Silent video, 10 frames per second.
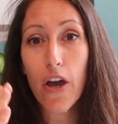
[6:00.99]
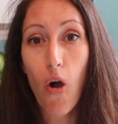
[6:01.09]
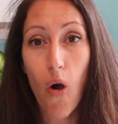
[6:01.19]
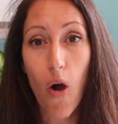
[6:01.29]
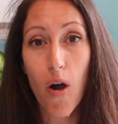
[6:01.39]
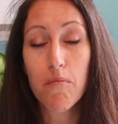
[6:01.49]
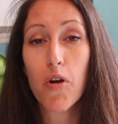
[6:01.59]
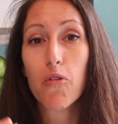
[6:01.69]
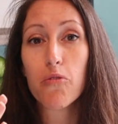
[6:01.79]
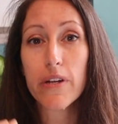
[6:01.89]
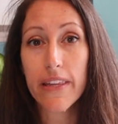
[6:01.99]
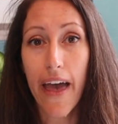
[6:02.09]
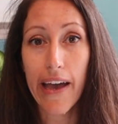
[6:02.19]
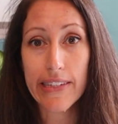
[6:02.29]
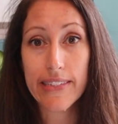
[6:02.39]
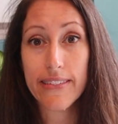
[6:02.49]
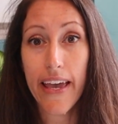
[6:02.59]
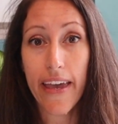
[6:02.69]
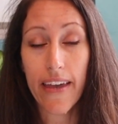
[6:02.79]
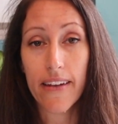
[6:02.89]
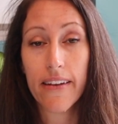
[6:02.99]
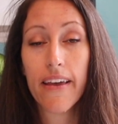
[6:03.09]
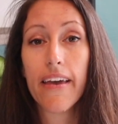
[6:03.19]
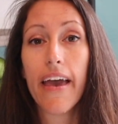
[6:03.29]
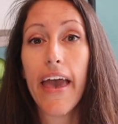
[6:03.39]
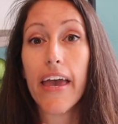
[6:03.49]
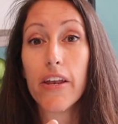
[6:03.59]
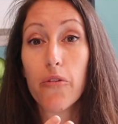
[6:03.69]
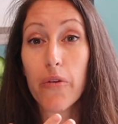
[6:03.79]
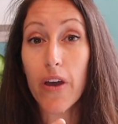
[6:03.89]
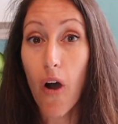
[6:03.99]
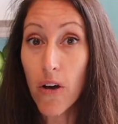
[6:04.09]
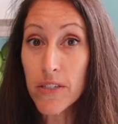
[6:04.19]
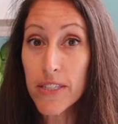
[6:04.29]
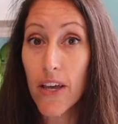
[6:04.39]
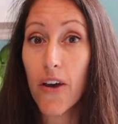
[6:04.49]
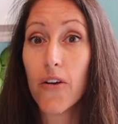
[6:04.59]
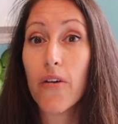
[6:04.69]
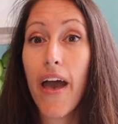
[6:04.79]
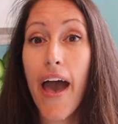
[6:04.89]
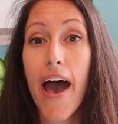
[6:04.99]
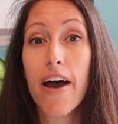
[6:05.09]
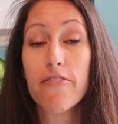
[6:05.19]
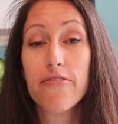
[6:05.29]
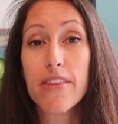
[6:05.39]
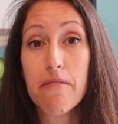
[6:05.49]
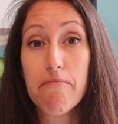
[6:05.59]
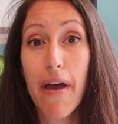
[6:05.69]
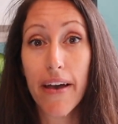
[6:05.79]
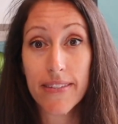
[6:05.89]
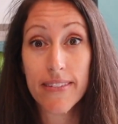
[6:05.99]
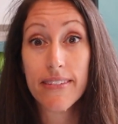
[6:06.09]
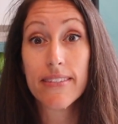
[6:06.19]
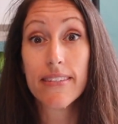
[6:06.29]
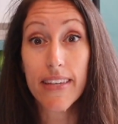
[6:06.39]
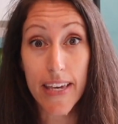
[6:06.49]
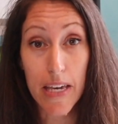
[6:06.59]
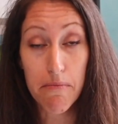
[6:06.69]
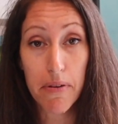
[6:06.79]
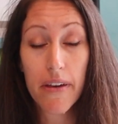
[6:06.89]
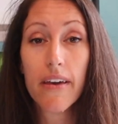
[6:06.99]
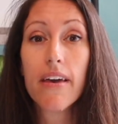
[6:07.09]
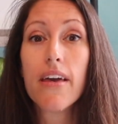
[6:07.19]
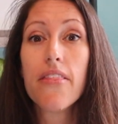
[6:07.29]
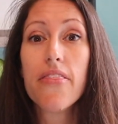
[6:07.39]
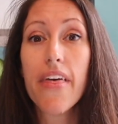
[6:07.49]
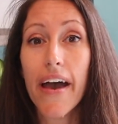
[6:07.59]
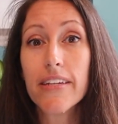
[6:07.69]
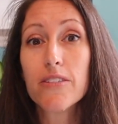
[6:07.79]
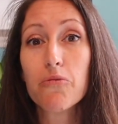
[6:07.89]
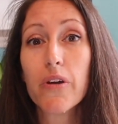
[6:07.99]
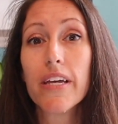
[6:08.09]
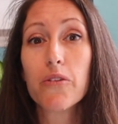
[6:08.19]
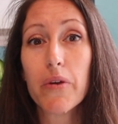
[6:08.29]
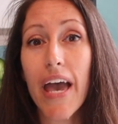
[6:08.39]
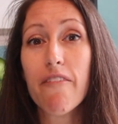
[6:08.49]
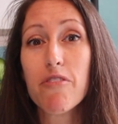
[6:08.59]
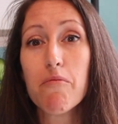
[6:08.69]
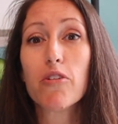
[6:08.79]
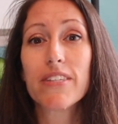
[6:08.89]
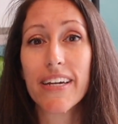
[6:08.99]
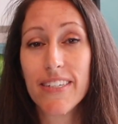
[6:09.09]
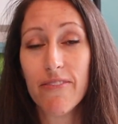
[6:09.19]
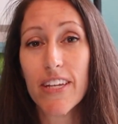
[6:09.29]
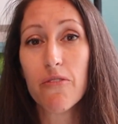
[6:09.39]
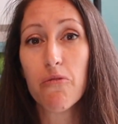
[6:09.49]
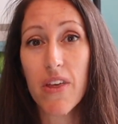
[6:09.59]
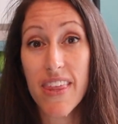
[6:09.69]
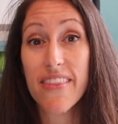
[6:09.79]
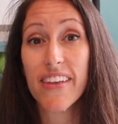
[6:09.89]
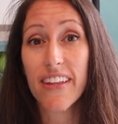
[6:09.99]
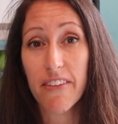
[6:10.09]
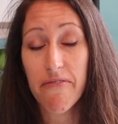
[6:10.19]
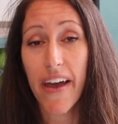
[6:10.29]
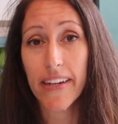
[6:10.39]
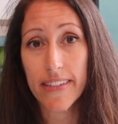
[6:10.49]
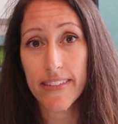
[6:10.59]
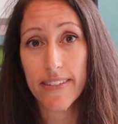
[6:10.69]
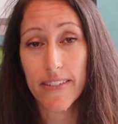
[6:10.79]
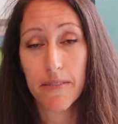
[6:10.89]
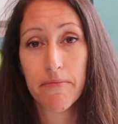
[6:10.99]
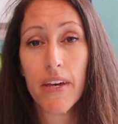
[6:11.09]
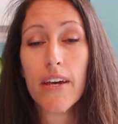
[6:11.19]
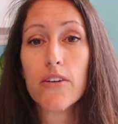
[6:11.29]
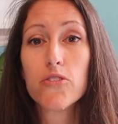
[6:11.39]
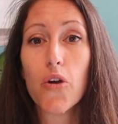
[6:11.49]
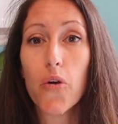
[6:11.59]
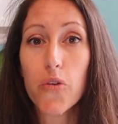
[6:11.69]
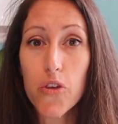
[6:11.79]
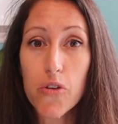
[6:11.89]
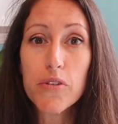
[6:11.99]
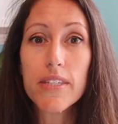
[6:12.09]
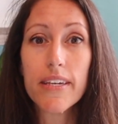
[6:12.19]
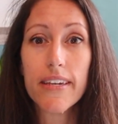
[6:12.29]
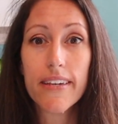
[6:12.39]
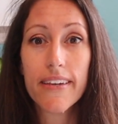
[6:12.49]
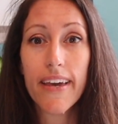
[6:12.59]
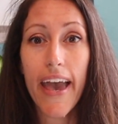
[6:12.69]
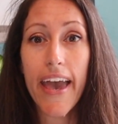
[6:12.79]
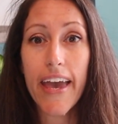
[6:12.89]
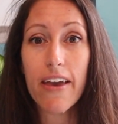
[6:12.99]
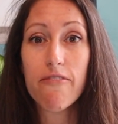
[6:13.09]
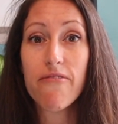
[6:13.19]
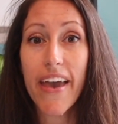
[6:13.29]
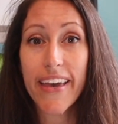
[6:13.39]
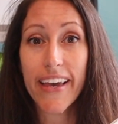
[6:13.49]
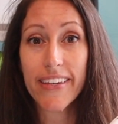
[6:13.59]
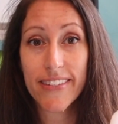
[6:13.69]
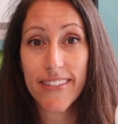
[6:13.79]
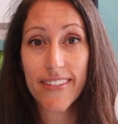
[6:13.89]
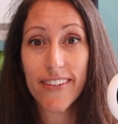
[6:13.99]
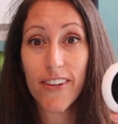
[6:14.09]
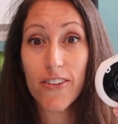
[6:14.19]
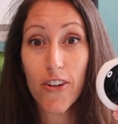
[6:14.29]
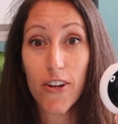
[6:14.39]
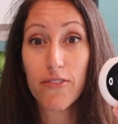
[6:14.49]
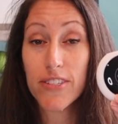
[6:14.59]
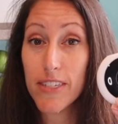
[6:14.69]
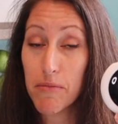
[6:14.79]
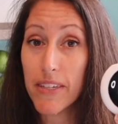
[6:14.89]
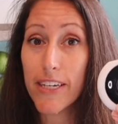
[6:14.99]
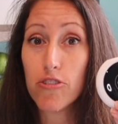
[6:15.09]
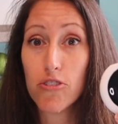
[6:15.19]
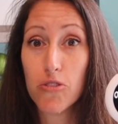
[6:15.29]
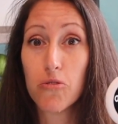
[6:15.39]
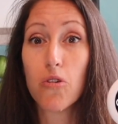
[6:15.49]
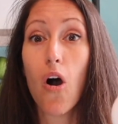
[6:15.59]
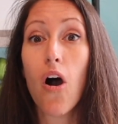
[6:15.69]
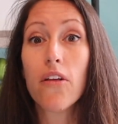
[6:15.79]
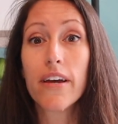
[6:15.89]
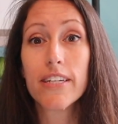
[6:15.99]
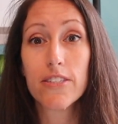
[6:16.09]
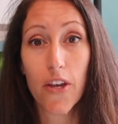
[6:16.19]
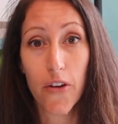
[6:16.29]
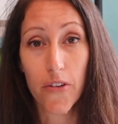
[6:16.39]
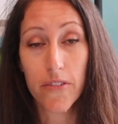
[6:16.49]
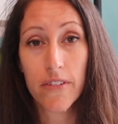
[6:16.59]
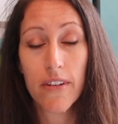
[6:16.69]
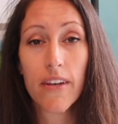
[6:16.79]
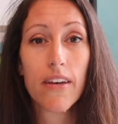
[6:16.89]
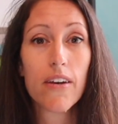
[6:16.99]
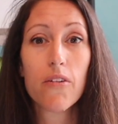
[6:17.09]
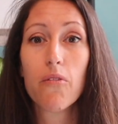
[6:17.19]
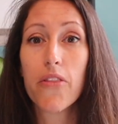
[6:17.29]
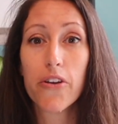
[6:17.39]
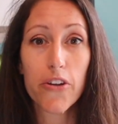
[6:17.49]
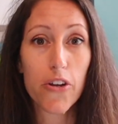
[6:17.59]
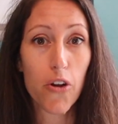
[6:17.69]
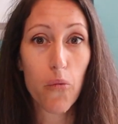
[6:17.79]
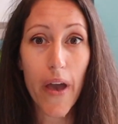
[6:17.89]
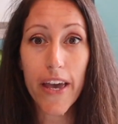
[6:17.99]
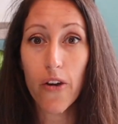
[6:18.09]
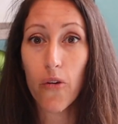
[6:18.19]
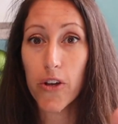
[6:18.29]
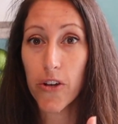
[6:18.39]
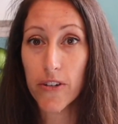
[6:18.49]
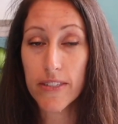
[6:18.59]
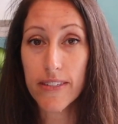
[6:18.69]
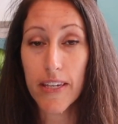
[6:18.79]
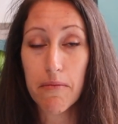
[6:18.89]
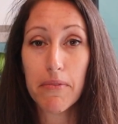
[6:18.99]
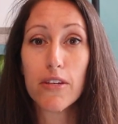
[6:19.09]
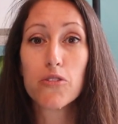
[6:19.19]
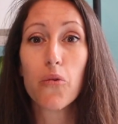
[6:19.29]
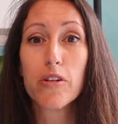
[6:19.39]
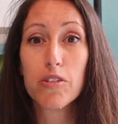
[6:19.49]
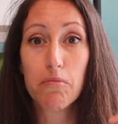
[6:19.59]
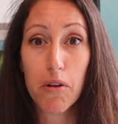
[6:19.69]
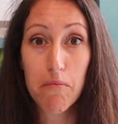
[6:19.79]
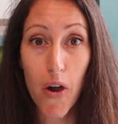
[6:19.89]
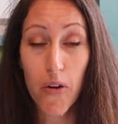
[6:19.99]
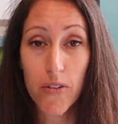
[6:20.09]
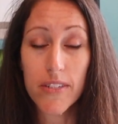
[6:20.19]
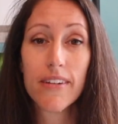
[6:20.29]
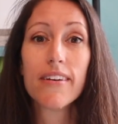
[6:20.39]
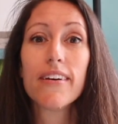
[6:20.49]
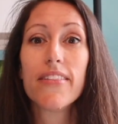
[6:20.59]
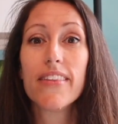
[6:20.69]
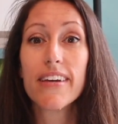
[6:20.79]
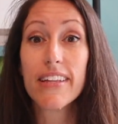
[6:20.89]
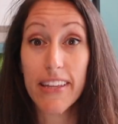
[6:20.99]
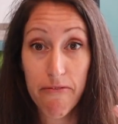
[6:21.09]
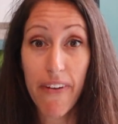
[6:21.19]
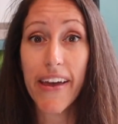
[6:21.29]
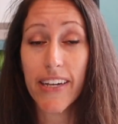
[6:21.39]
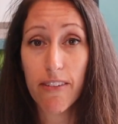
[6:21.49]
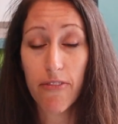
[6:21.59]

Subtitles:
calm, relaxed state, and we also have the best sleep, that is when we have the most activity within the glymphatic system. So using a vagus nerve stimulation tool all on its own, whether you're awake or you're asleep, is going to promote the glymphatic